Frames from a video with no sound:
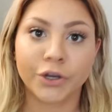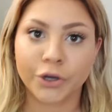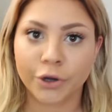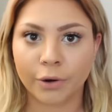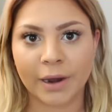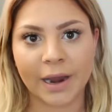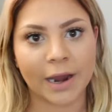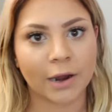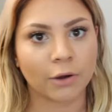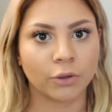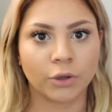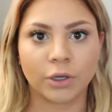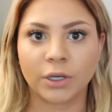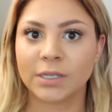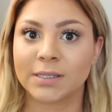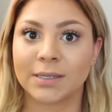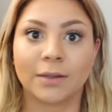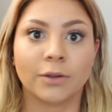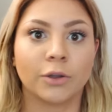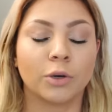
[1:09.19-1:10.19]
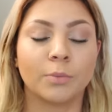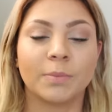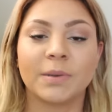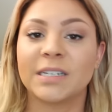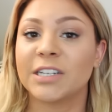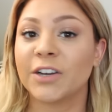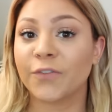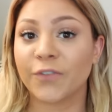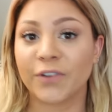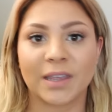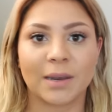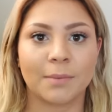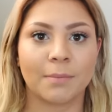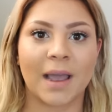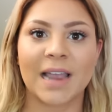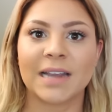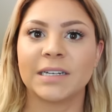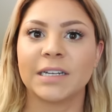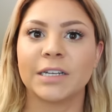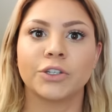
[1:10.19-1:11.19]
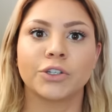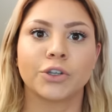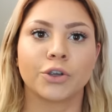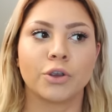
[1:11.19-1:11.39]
your hair looks a little bit different than mine did.